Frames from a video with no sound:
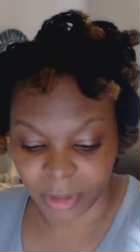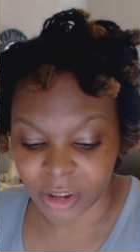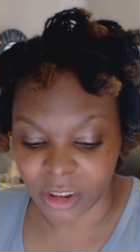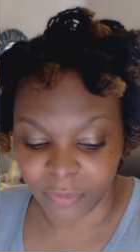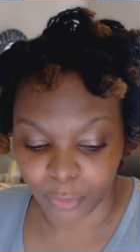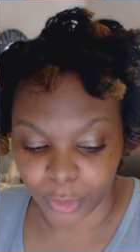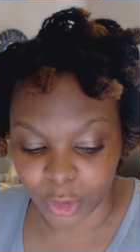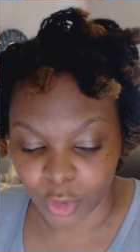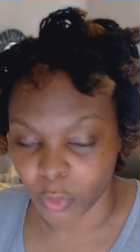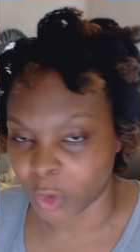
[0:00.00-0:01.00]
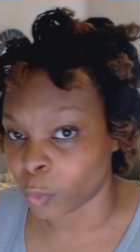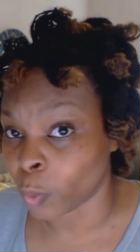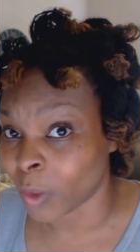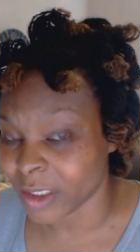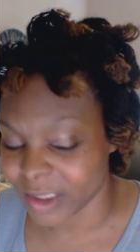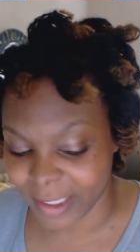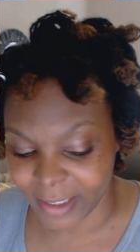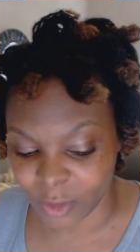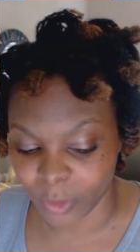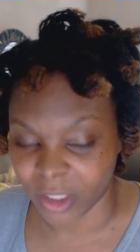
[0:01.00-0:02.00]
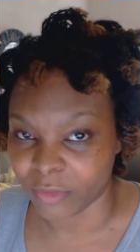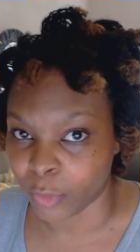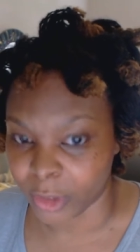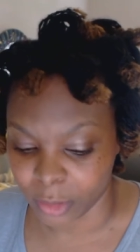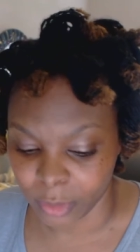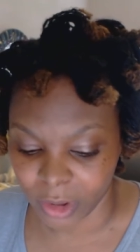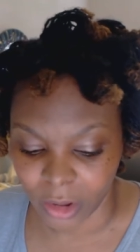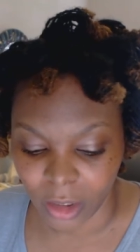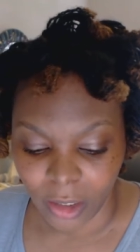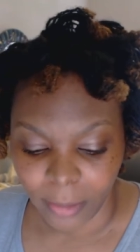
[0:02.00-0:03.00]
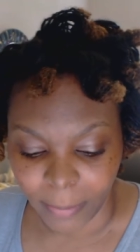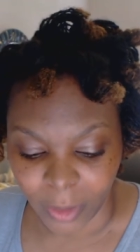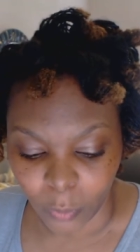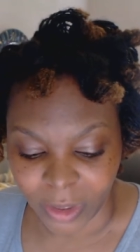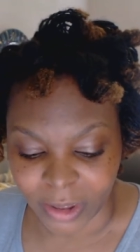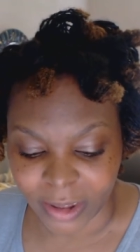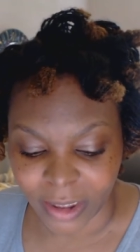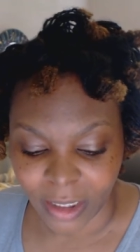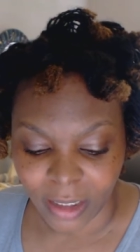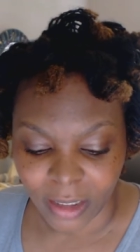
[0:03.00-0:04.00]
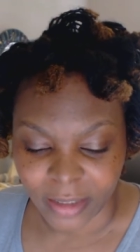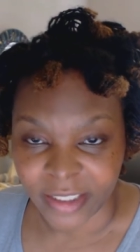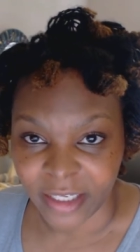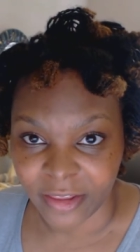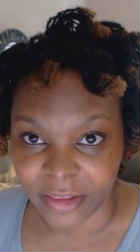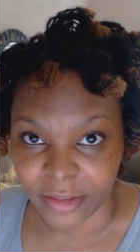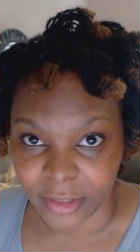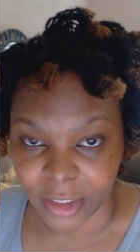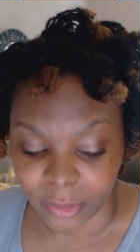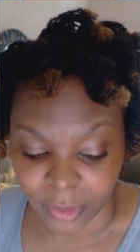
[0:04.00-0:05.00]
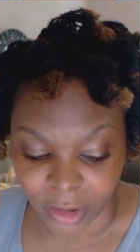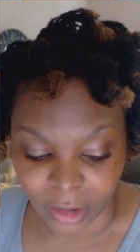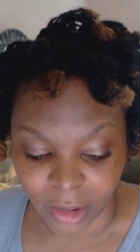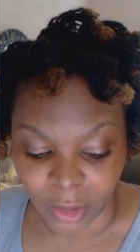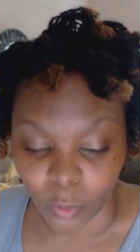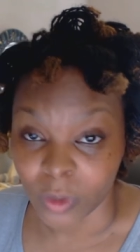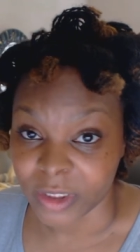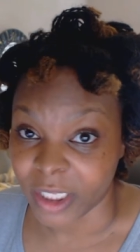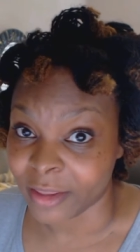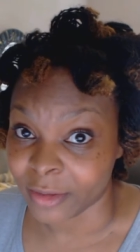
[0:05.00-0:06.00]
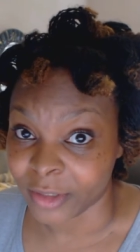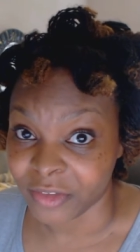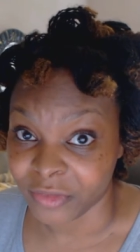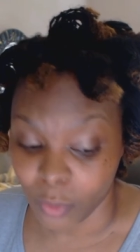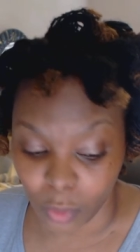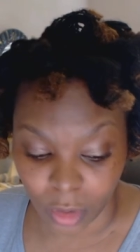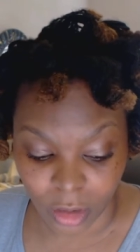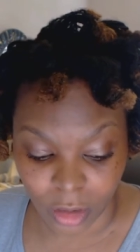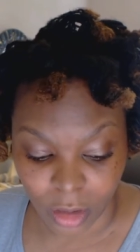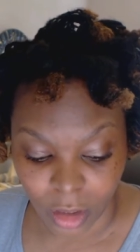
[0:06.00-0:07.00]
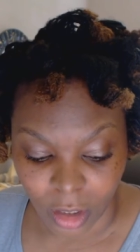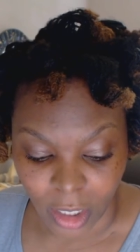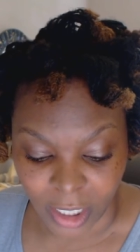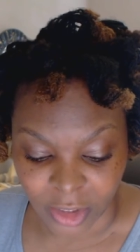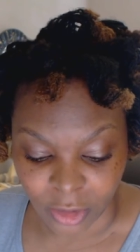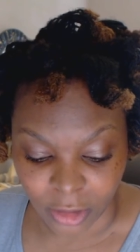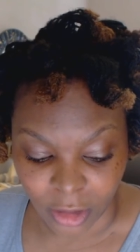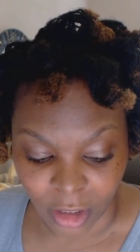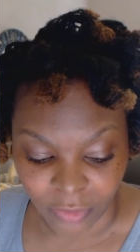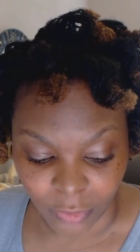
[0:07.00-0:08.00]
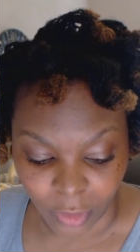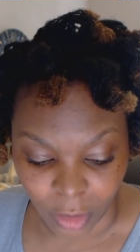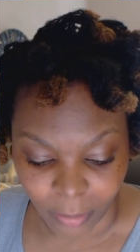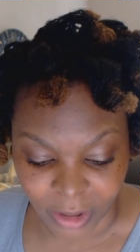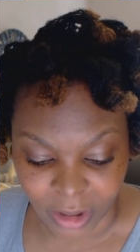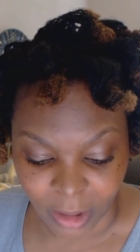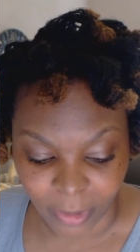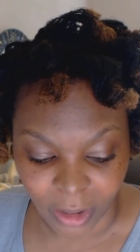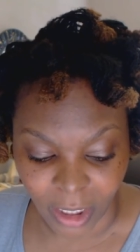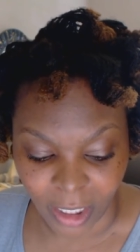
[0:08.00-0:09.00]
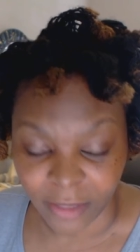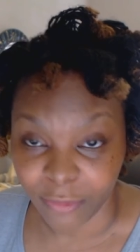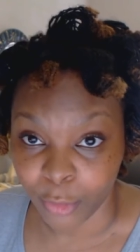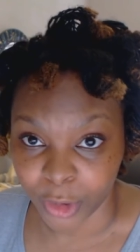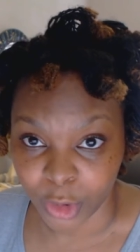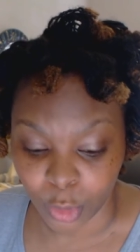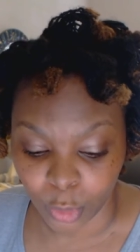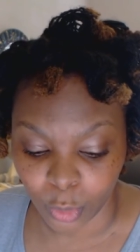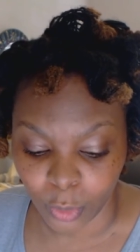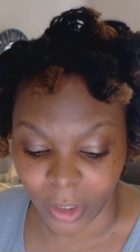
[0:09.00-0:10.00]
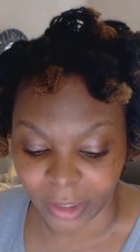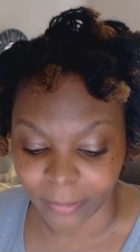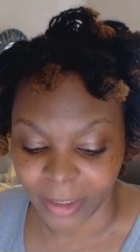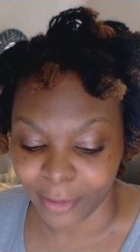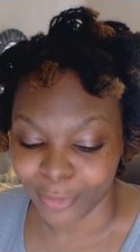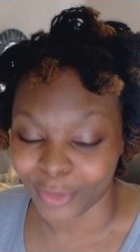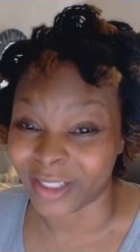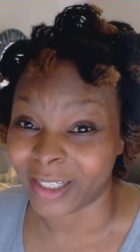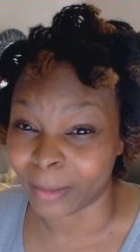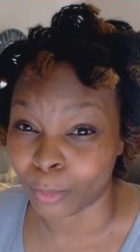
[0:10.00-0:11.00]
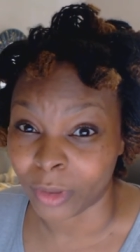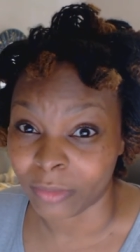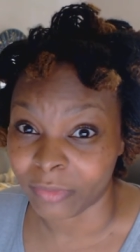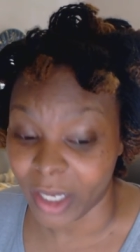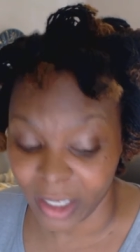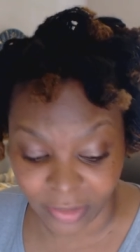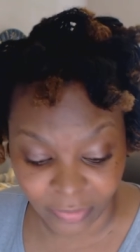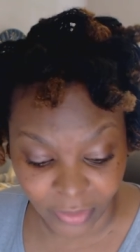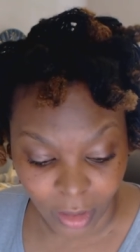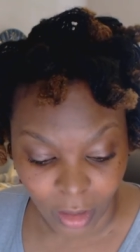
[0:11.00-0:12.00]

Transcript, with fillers: My bust is at 42. It was last week at 43. My waist is at 33. It was at 34. I started off on my stomach at 42. I am now 39.5.